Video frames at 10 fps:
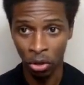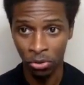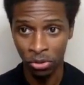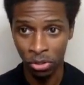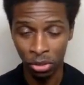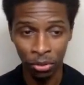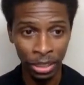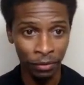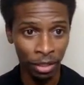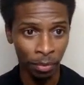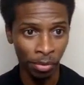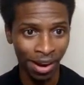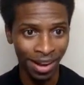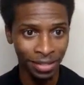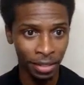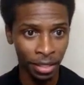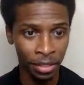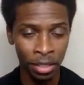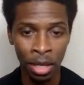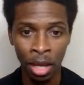and also even the
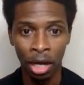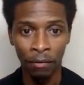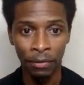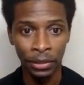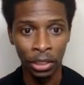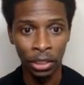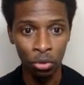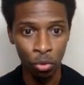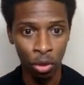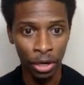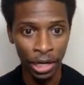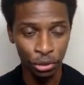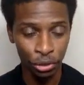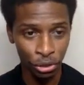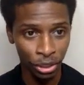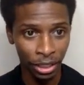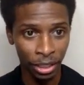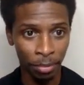process for those who are interested in